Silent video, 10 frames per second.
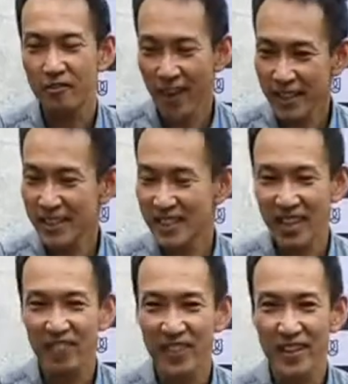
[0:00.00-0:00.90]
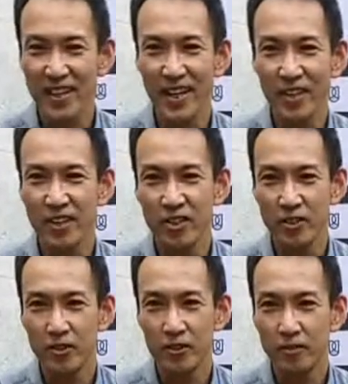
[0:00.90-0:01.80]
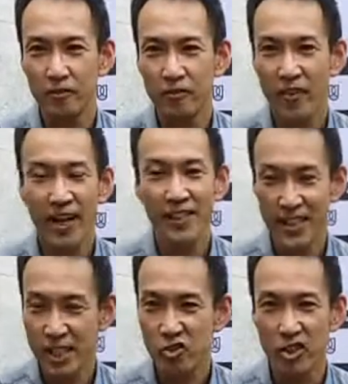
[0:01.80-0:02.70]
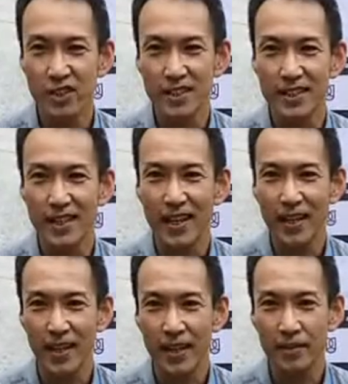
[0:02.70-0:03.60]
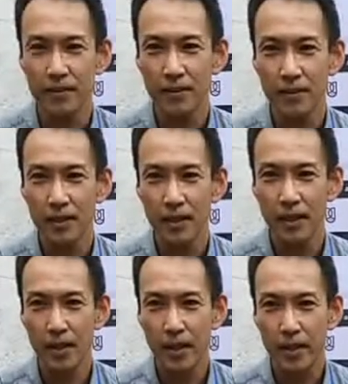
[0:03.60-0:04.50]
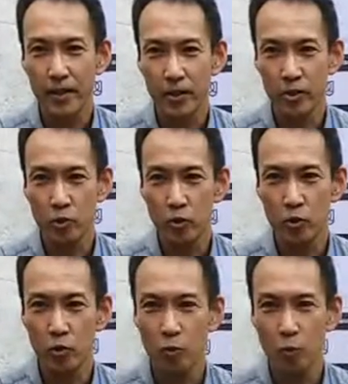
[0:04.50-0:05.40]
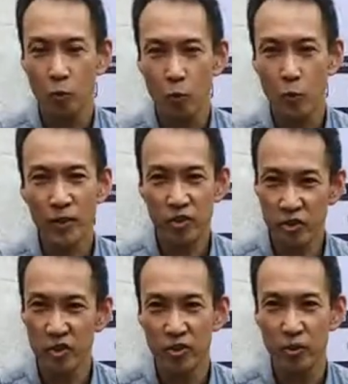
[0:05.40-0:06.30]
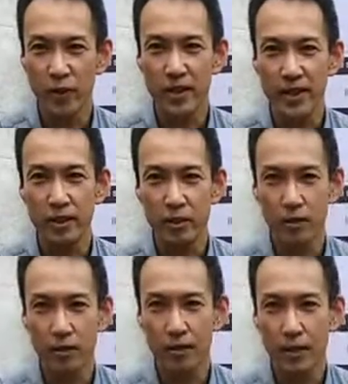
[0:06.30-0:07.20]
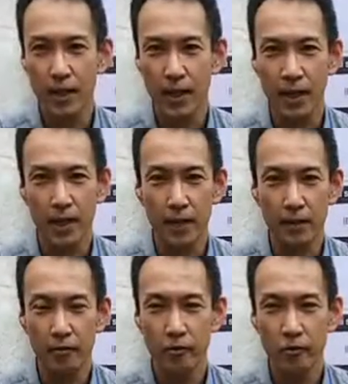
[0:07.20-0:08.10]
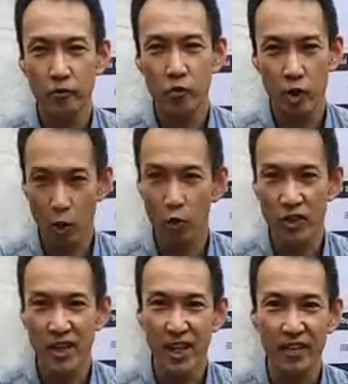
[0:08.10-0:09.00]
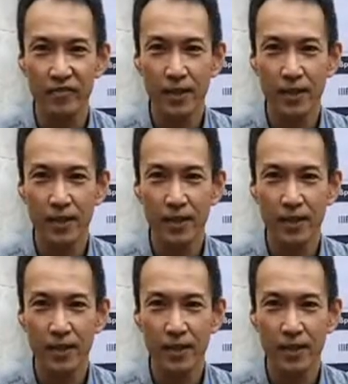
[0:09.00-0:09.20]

Find something that you find interesting and you want to do really for a long time.